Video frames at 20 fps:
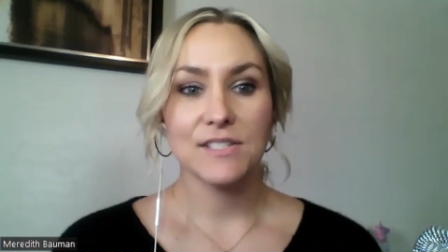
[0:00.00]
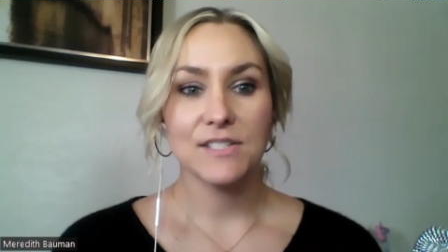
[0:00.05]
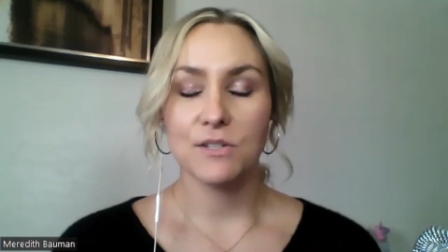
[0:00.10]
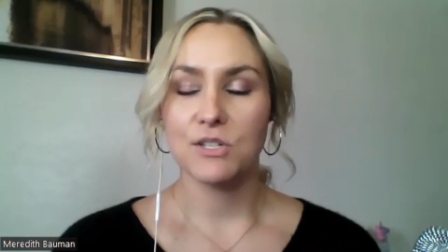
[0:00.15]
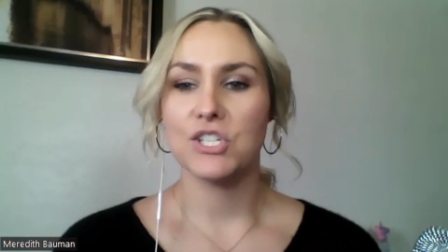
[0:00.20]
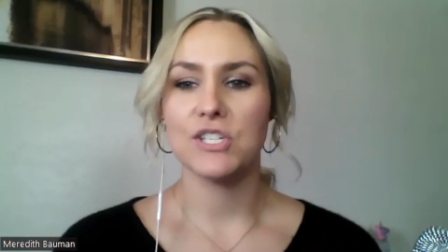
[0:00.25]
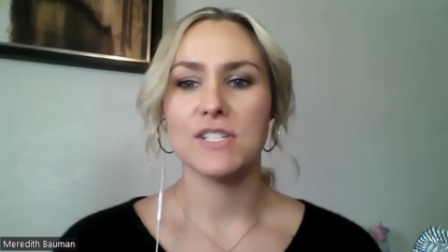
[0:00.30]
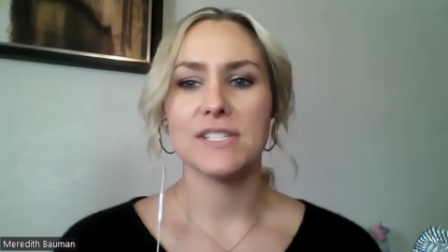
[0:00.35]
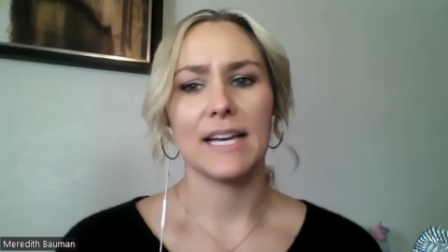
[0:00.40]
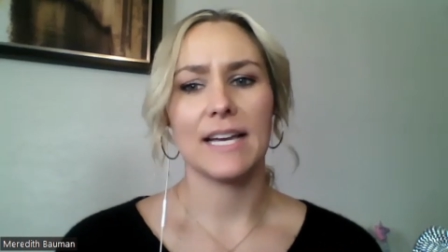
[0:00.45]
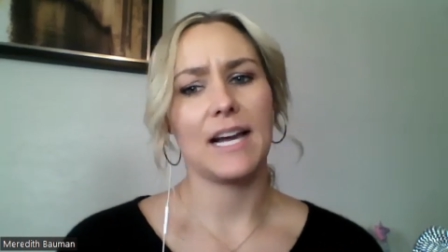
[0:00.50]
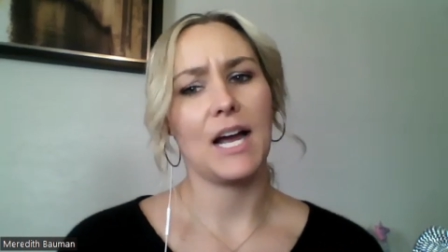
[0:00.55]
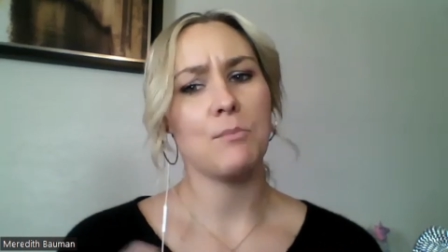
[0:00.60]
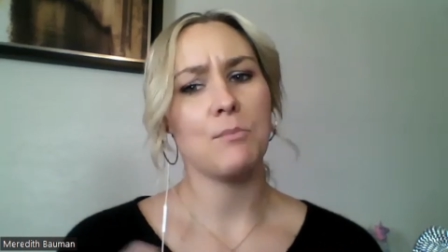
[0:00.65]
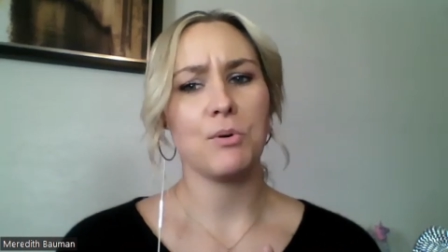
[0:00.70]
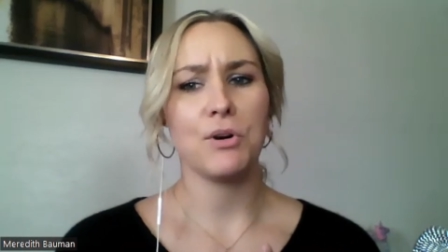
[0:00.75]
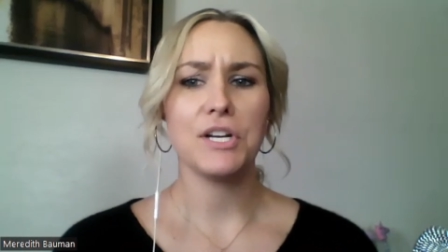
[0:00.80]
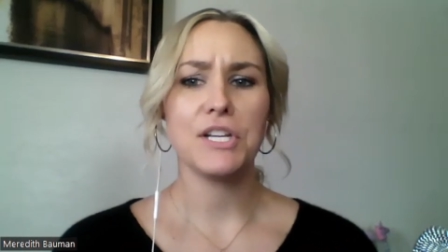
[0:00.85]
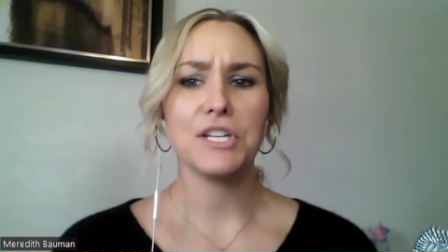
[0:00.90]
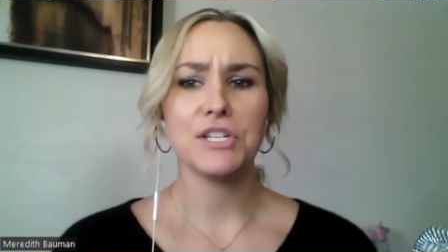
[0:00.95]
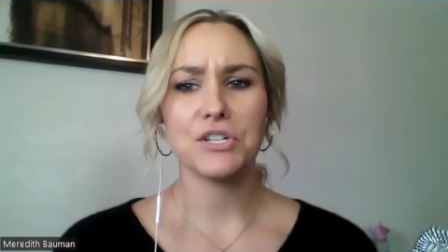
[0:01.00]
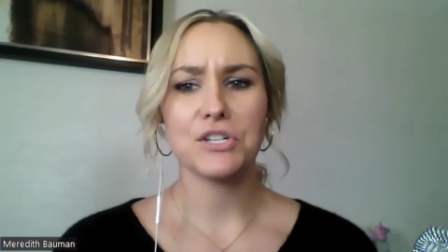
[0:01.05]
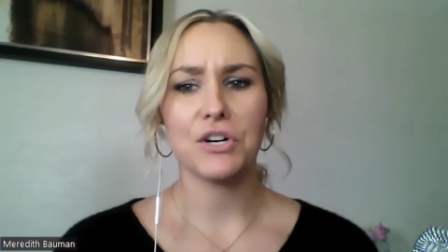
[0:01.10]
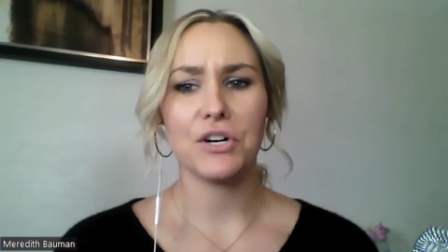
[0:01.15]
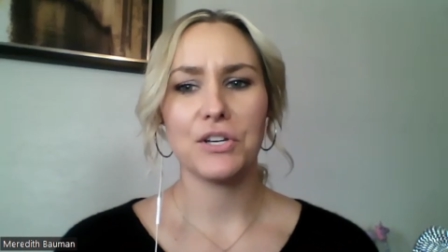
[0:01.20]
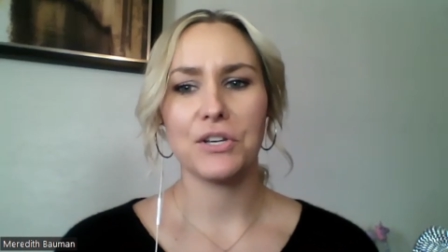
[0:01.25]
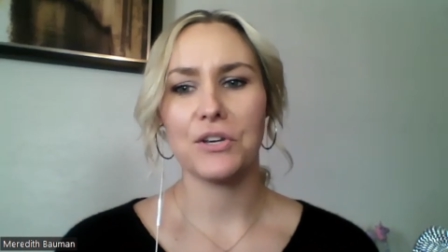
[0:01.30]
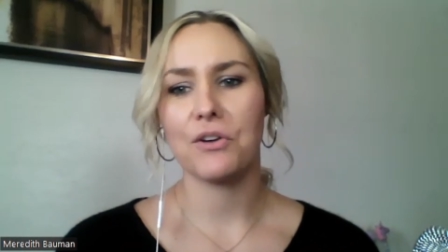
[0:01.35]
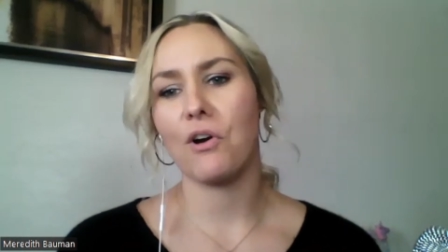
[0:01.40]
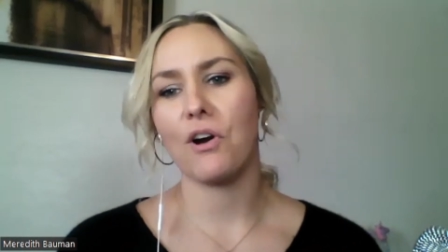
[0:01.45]
So she's like, I'm pretty sure
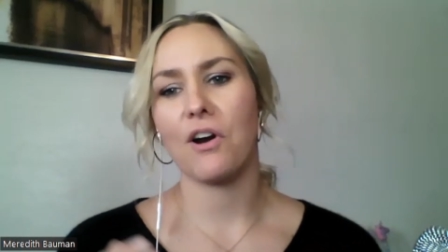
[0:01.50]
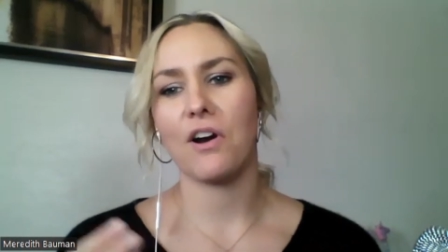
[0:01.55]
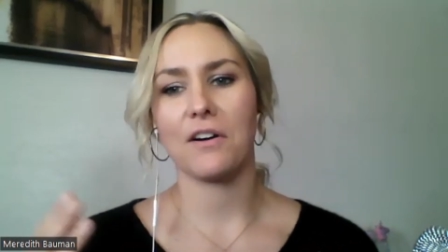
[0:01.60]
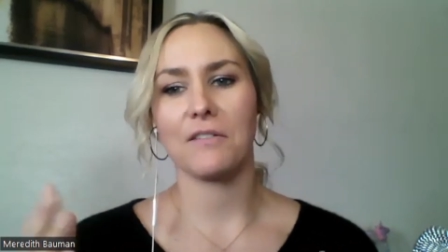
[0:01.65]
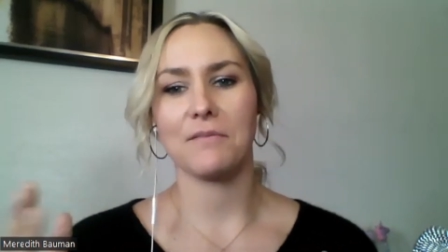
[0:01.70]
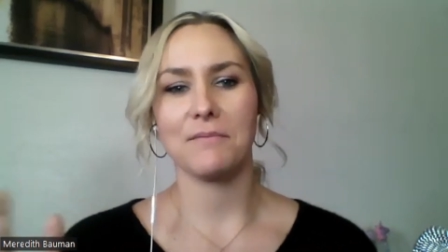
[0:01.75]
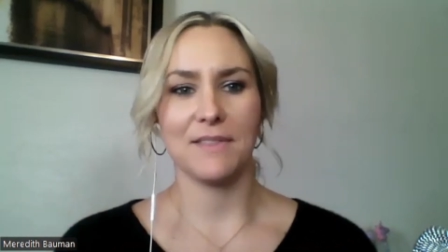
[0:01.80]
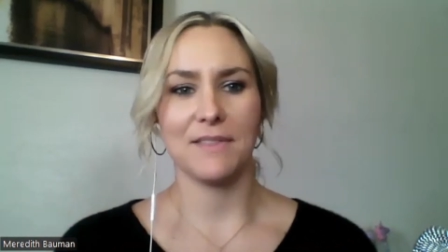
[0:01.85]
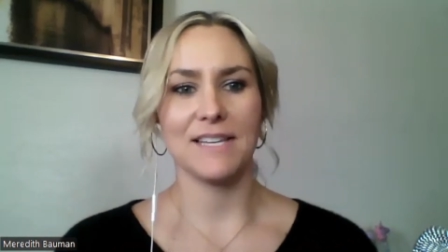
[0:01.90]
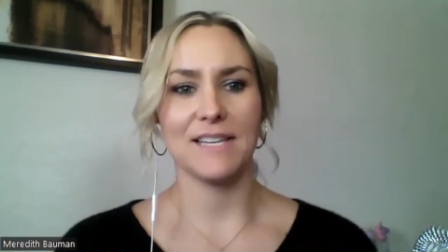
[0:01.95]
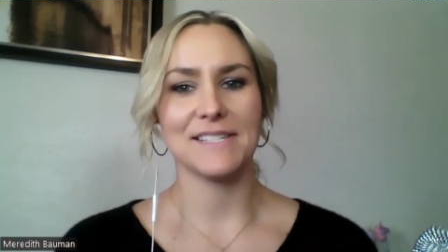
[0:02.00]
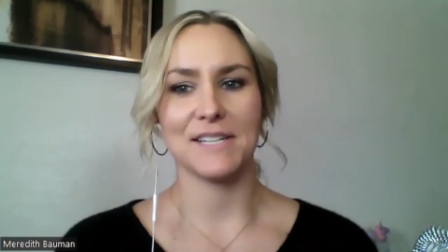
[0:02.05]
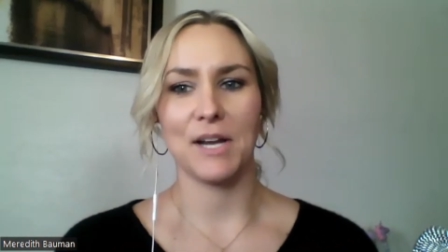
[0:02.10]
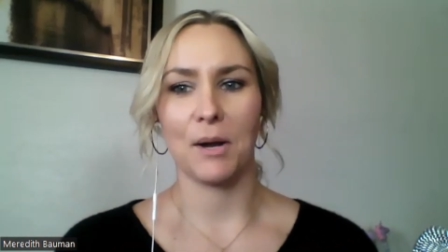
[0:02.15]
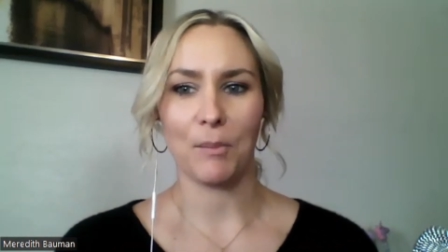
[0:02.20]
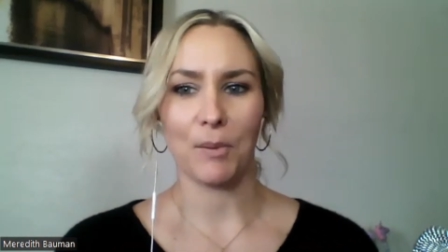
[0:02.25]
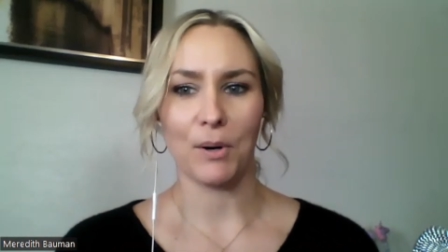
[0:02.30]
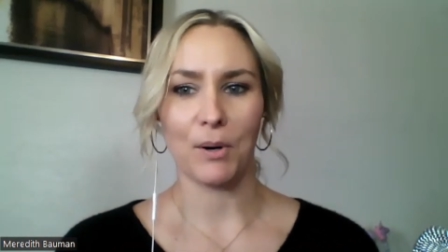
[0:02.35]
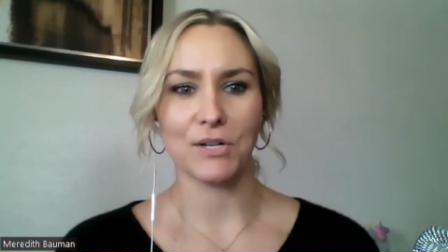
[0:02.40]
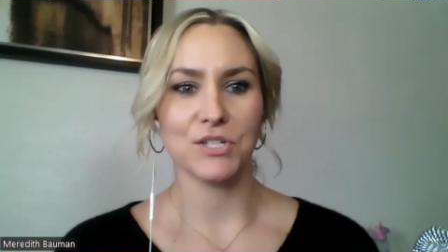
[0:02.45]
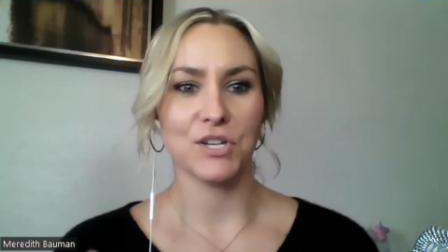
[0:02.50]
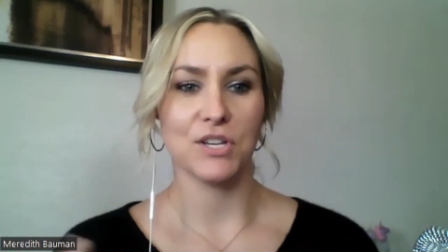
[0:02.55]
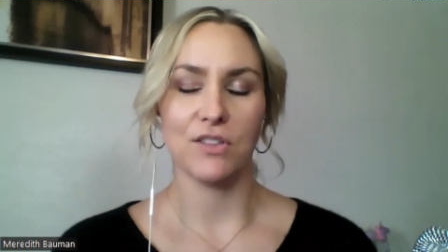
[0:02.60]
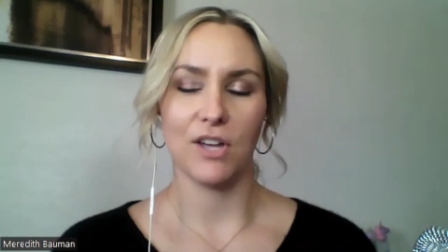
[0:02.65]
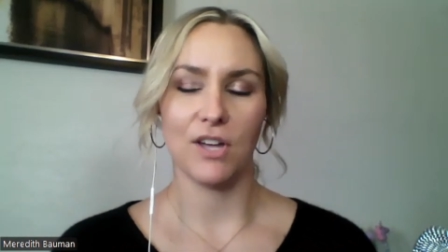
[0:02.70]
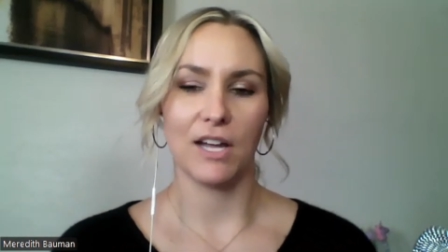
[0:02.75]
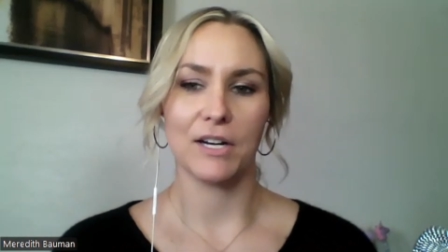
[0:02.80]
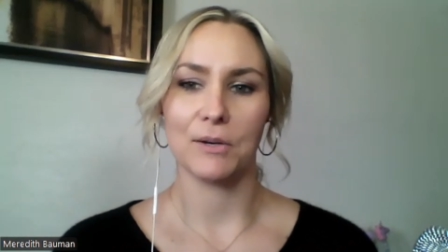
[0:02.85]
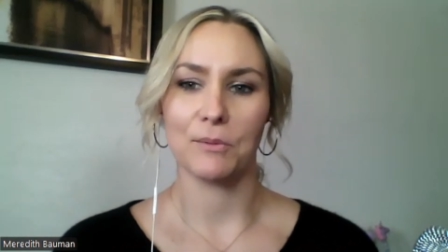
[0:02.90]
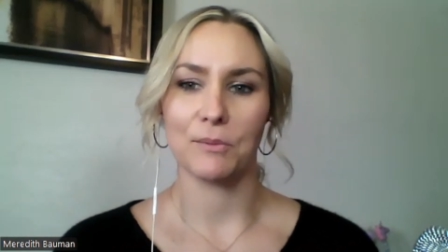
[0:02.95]
you're this number. She
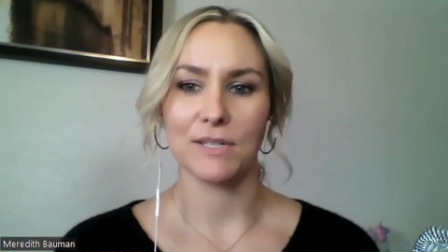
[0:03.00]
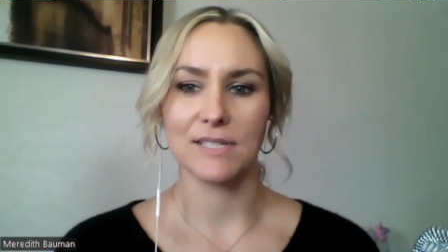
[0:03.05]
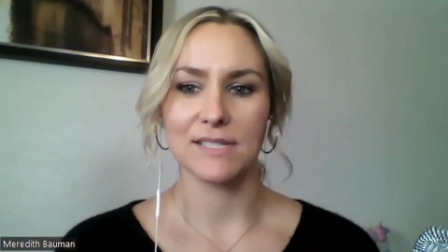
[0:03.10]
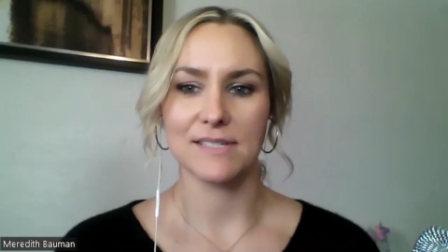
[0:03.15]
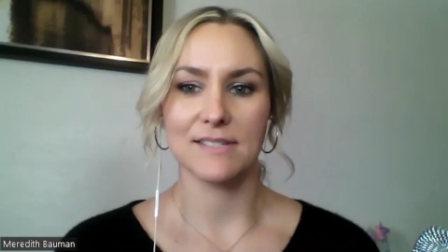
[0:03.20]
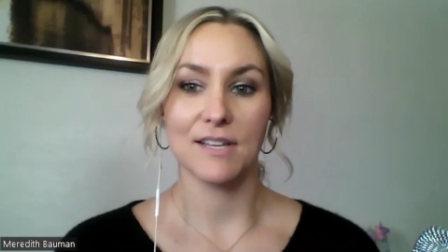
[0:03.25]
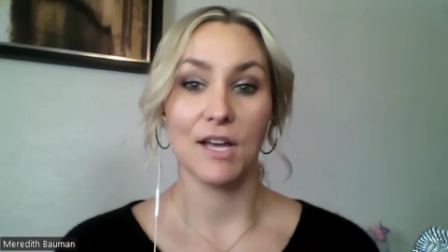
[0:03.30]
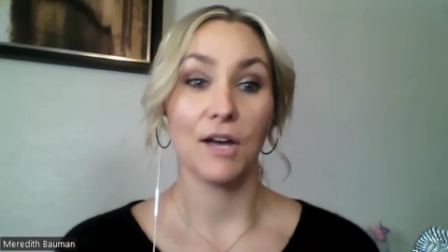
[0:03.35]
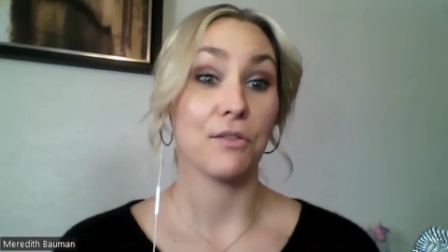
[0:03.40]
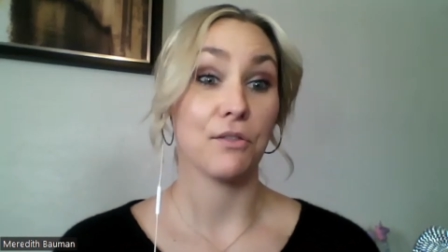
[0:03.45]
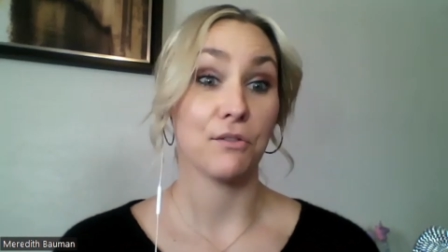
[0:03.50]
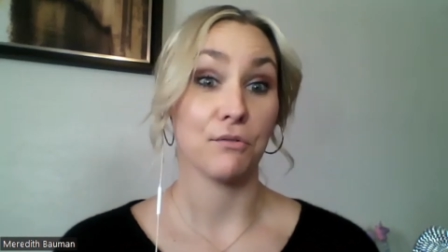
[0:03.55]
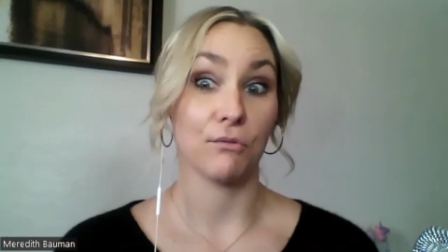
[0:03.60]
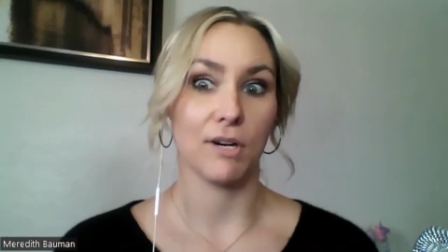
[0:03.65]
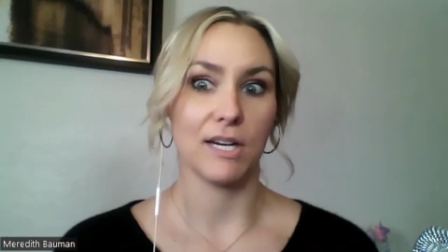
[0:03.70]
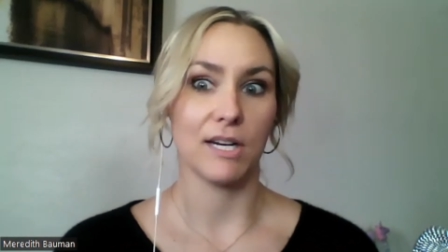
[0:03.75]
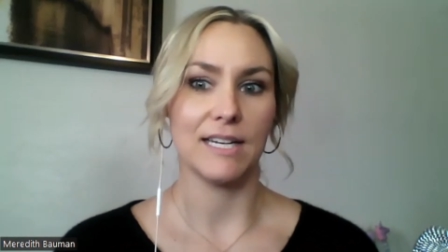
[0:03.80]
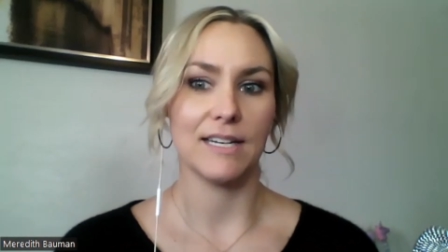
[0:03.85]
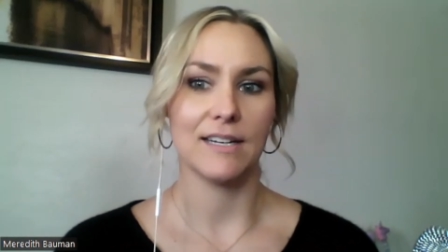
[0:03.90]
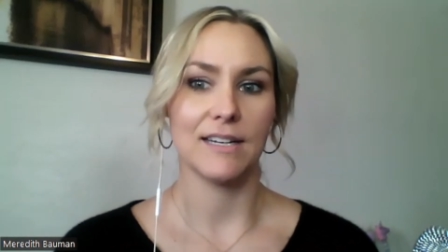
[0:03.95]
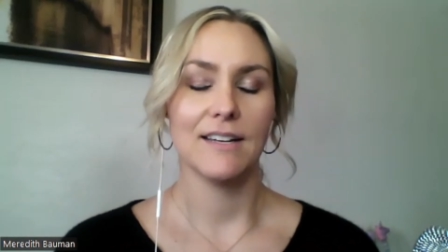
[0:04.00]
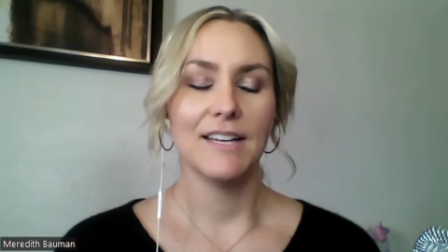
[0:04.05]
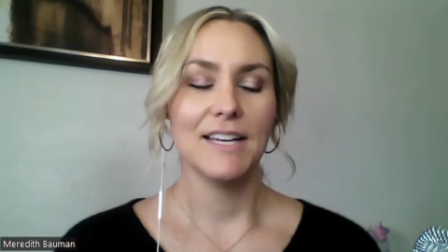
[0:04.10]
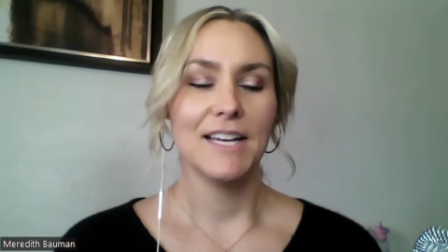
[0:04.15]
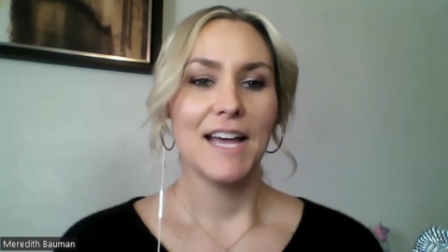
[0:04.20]
thought I was a three.